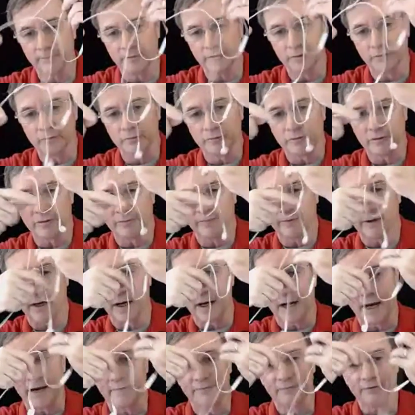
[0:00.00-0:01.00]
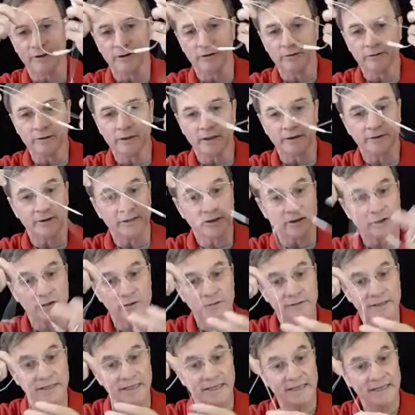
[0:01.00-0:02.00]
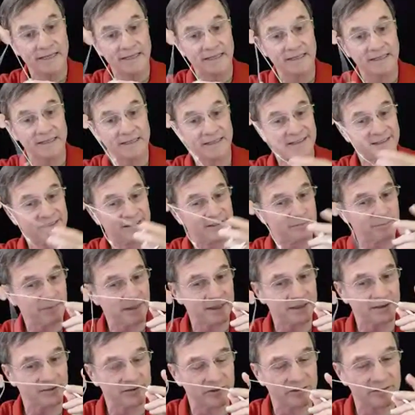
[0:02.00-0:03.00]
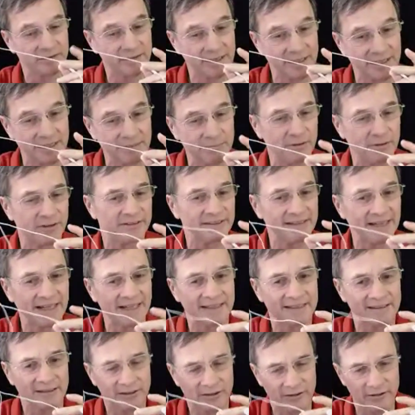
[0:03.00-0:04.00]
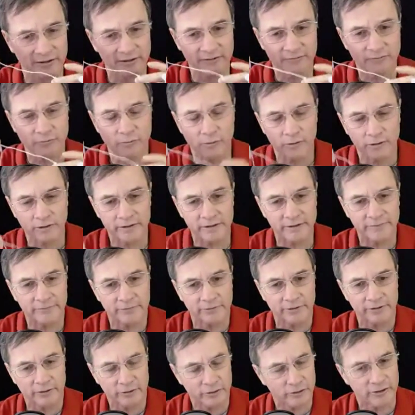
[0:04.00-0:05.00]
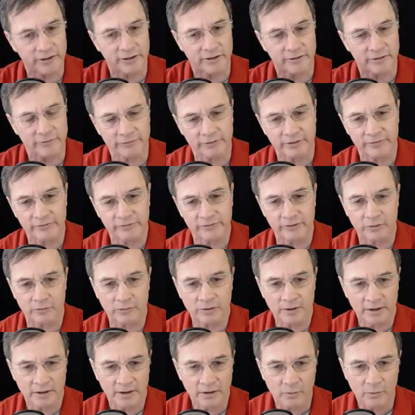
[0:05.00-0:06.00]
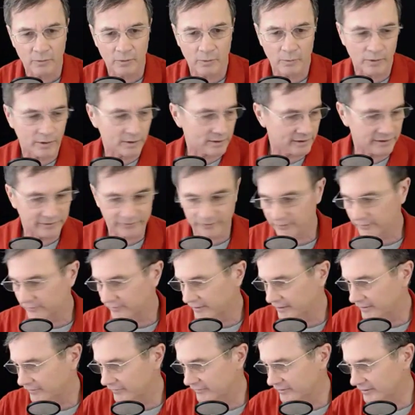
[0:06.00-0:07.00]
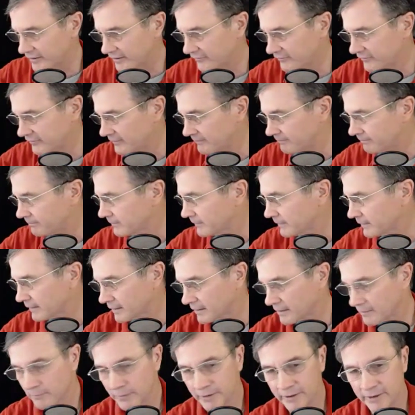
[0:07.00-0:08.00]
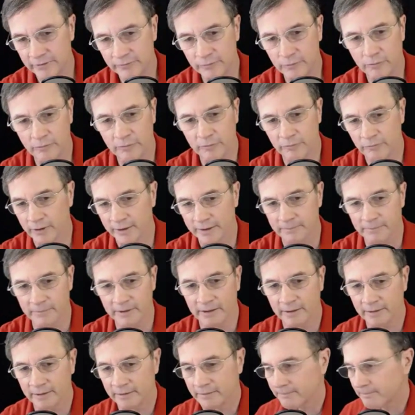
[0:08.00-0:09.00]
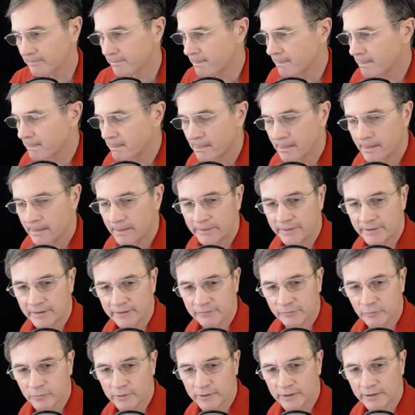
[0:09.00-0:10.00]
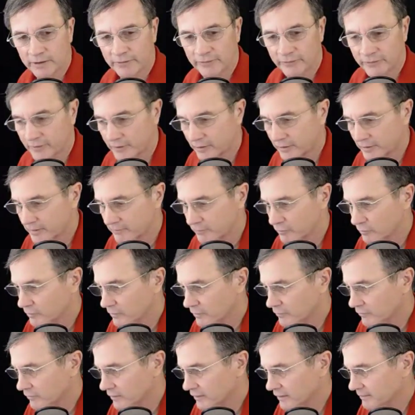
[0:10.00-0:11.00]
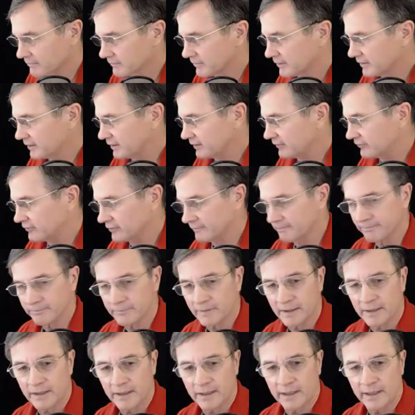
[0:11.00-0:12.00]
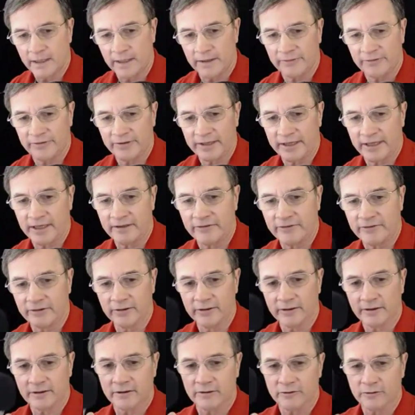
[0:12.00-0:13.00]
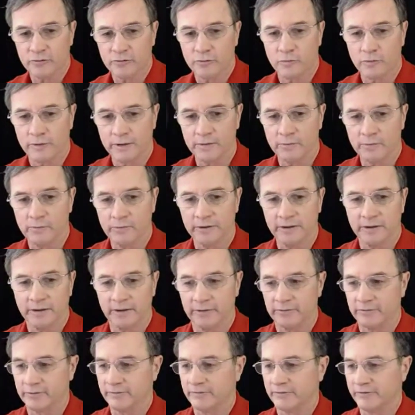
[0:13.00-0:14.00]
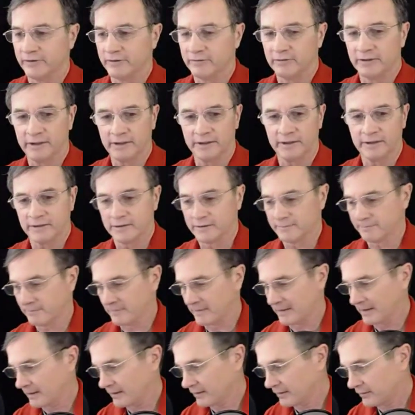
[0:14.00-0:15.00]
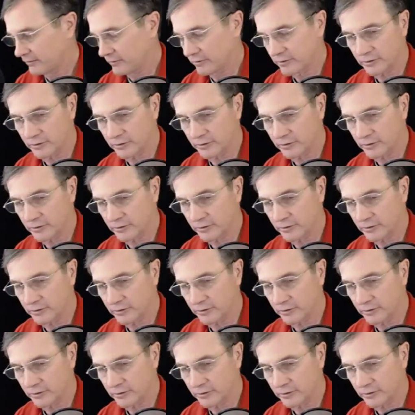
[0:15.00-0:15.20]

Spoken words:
your iPhone. They're okay, and this mic is okay, but it's not good enough quality for a good interview. So we want at least those headsets. But here's what we recommend. The next one is our number one recommendation, and it's the ATR 2100. See right here? You can